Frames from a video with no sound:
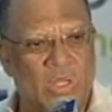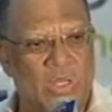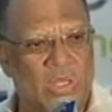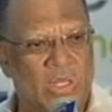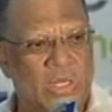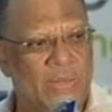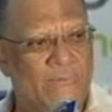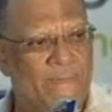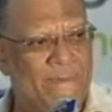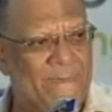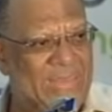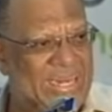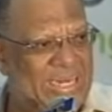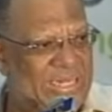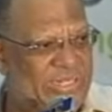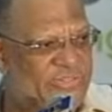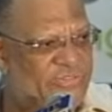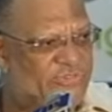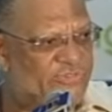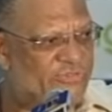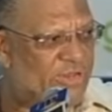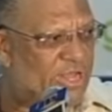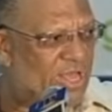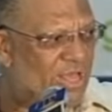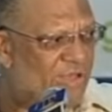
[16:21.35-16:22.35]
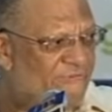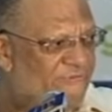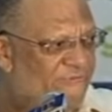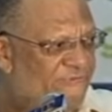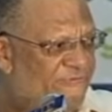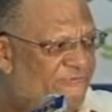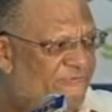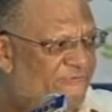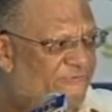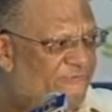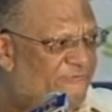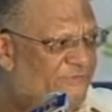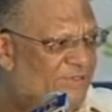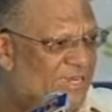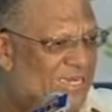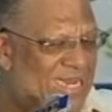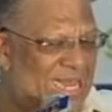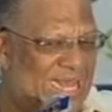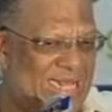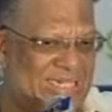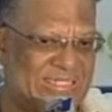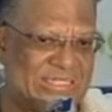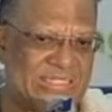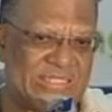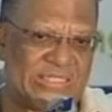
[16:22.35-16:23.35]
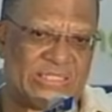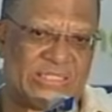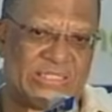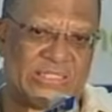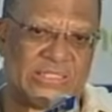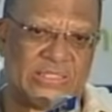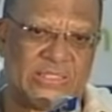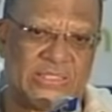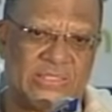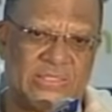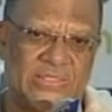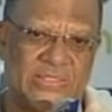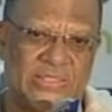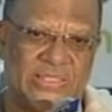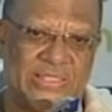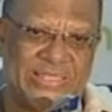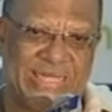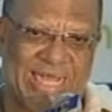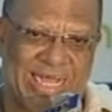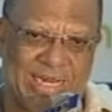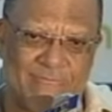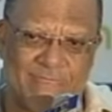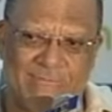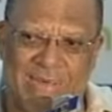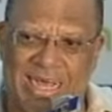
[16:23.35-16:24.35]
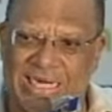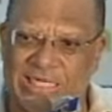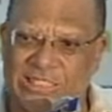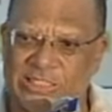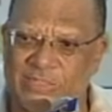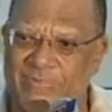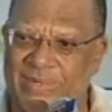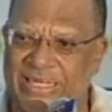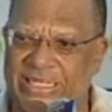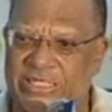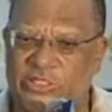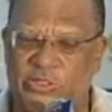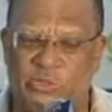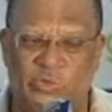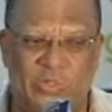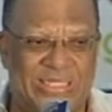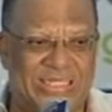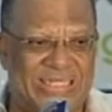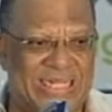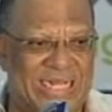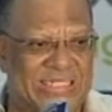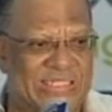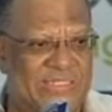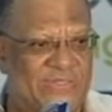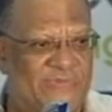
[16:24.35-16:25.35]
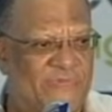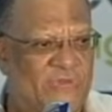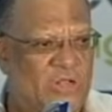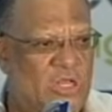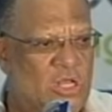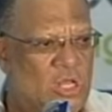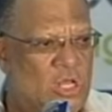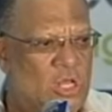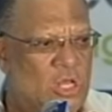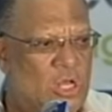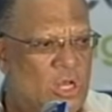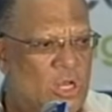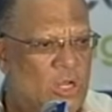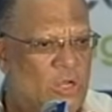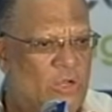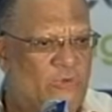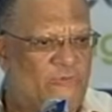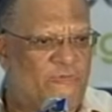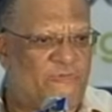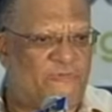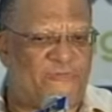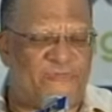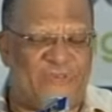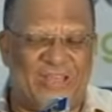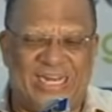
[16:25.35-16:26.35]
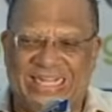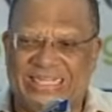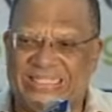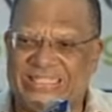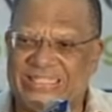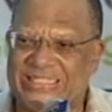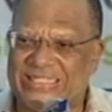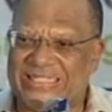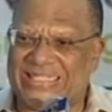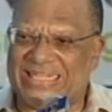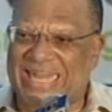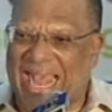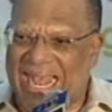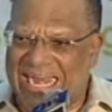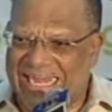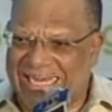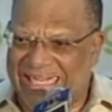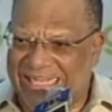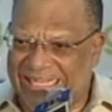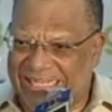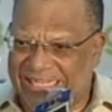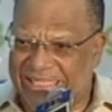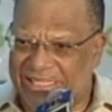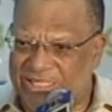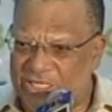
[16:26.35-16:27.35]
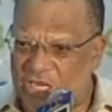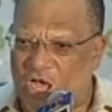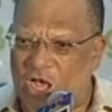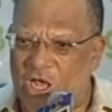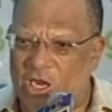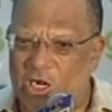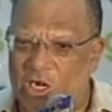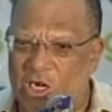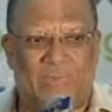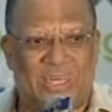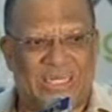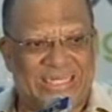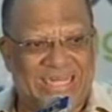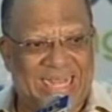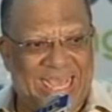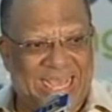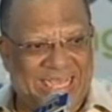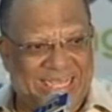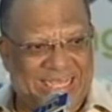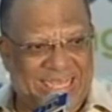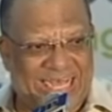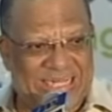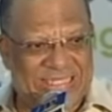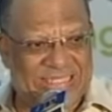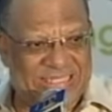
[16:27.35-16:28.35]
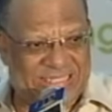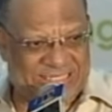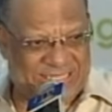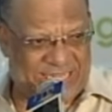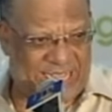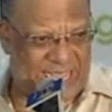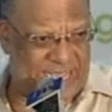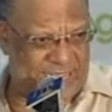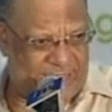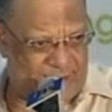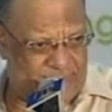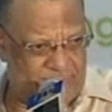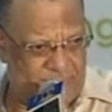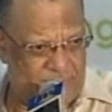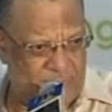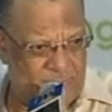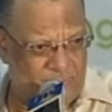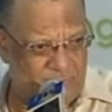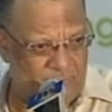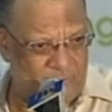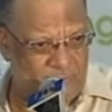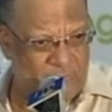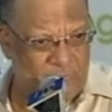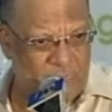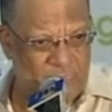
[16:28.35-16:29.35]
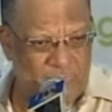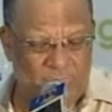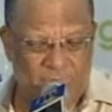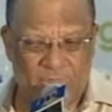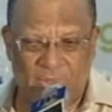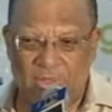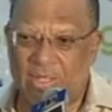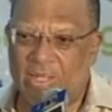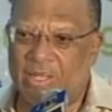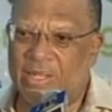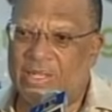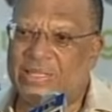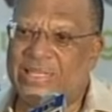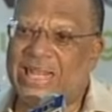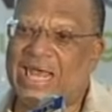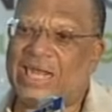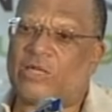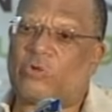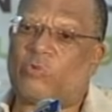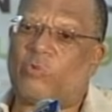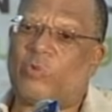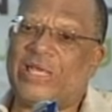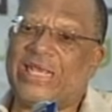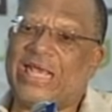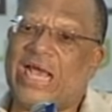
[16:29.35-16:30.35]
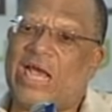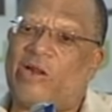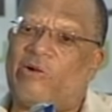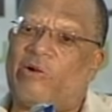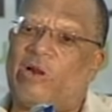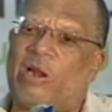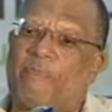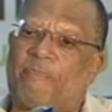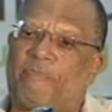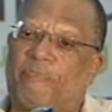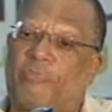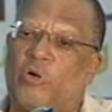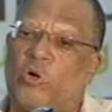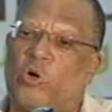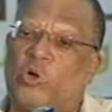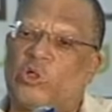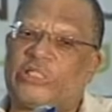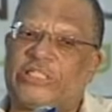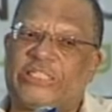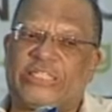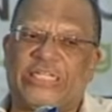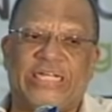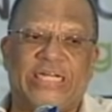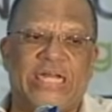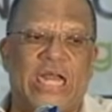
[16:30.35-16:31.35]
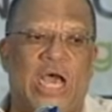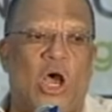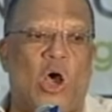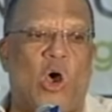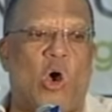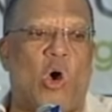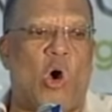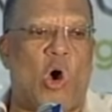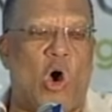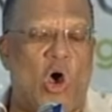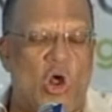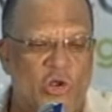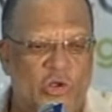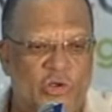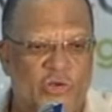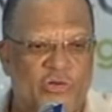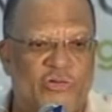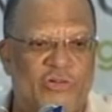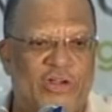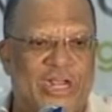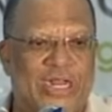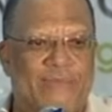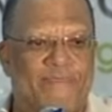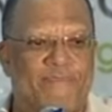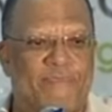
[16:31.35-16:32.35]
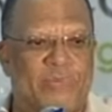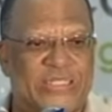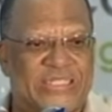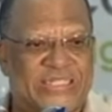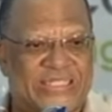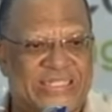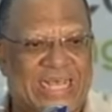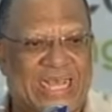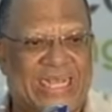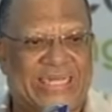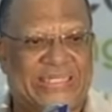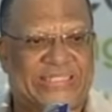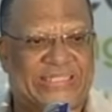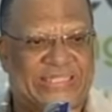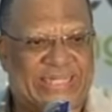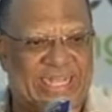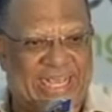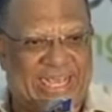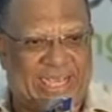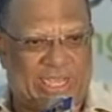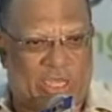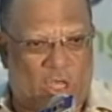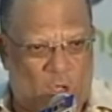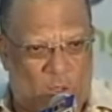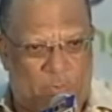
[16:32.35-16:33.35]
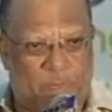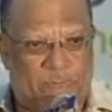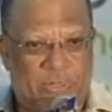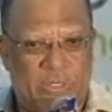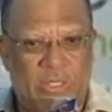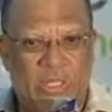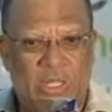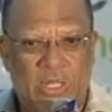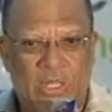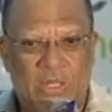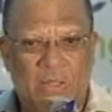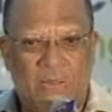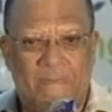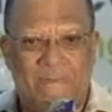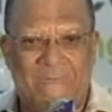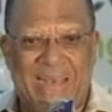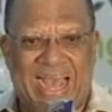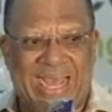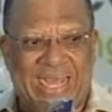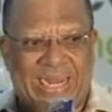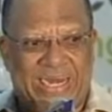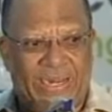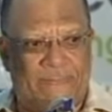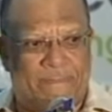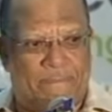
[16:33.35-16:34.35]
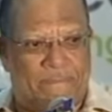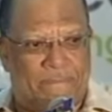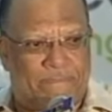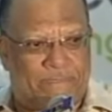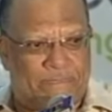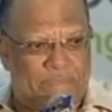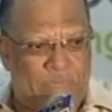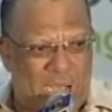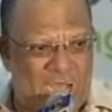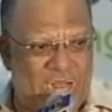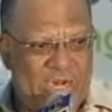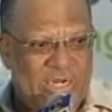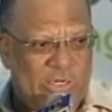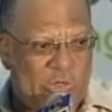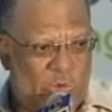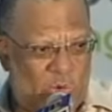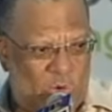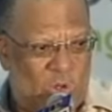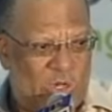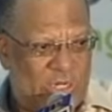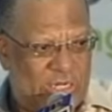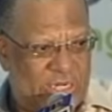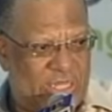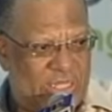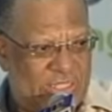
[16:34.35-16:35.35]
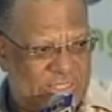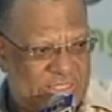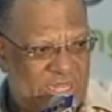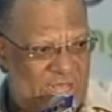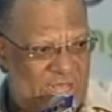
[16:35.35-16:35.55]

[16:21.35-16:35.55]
The Ministry of Finance, the Debt Management Unit, hasn't finished tallying it all, but I can say that we are approaching 100% take up by the bondholders